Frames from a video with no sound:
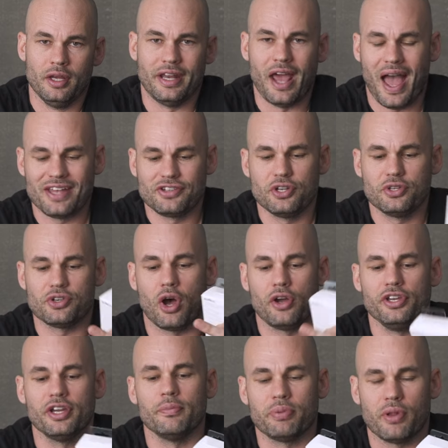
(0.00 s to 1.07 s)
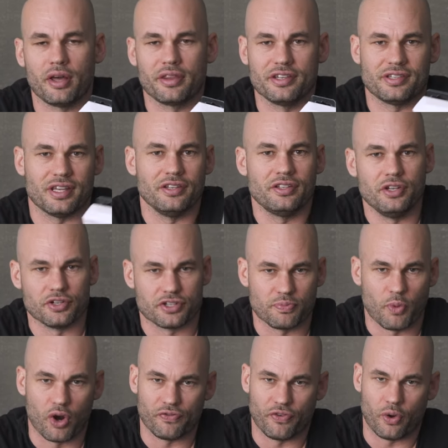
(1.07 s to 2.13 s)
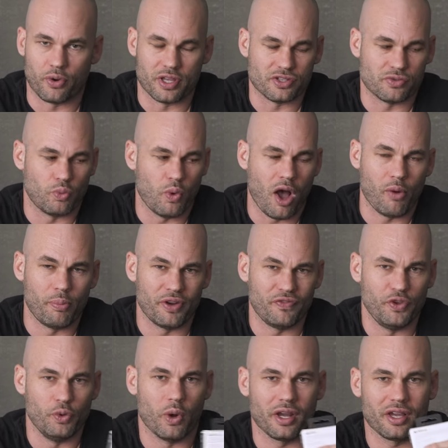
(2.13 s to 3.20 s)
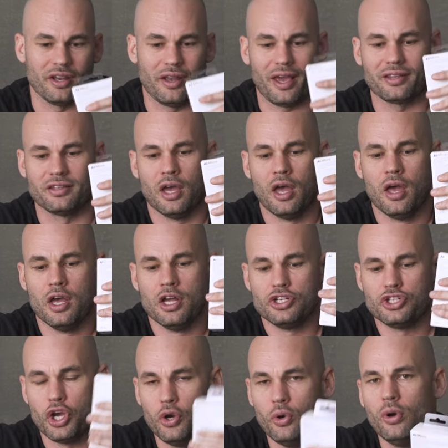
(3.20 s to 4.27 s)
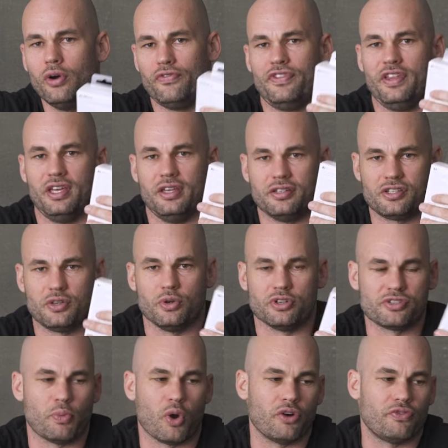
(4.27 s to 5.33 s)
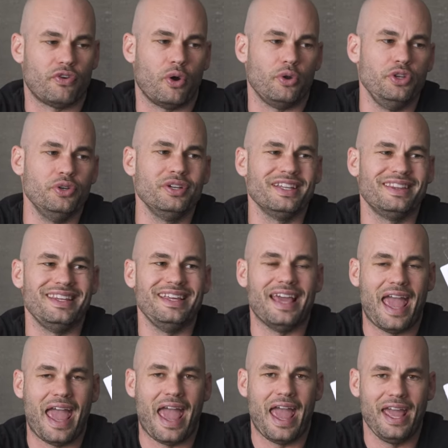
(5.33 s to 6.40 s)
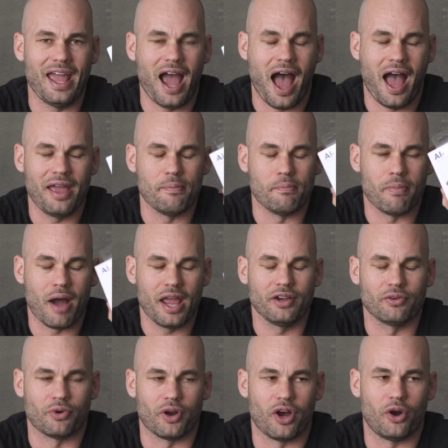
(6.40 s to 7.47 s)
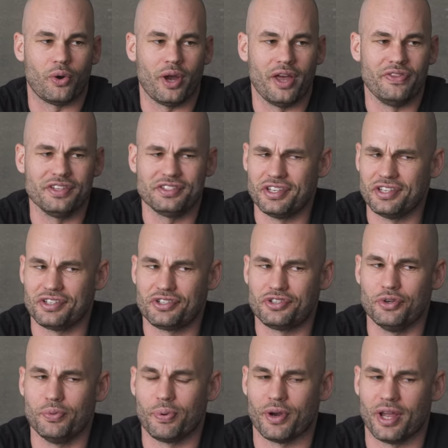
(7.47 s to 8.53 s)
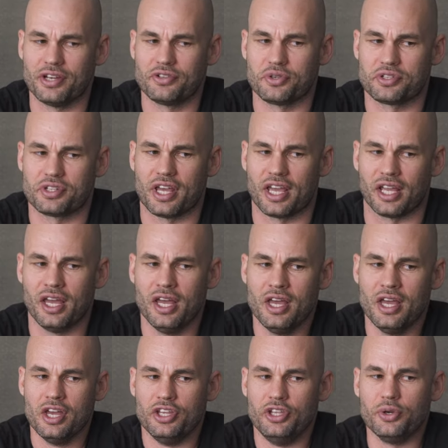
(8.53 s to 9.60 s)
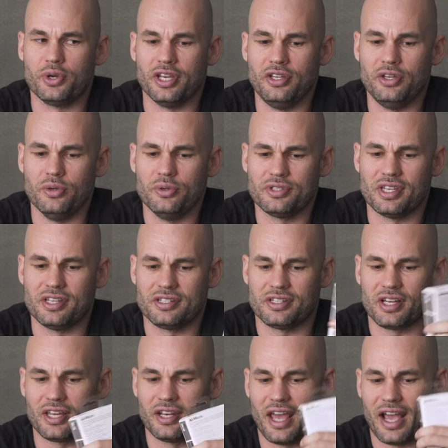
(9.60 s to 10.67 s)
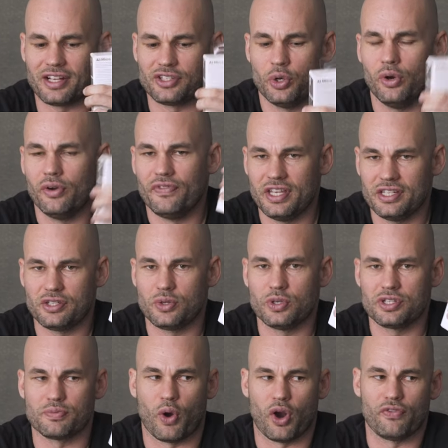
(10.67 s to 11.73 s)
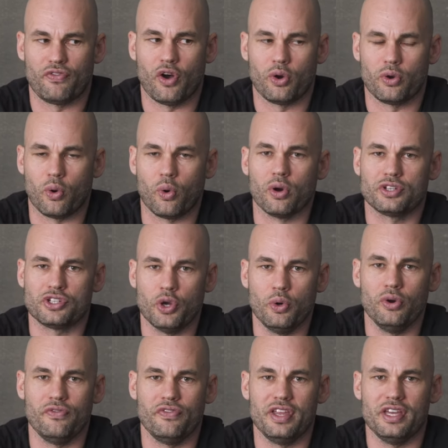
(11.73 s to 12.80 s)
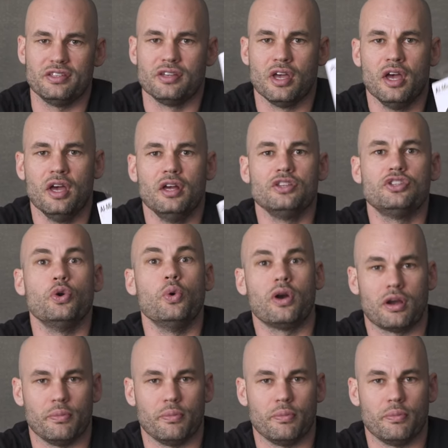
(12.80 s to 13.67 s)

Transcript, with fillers: Now, as you saw, you can plug this into your smartphone as well, but if you want to connect two of these to a smartphone, you can get the AI Micro, and this is super interesting. You can use this to connect two of these to a smartphone or two of these to a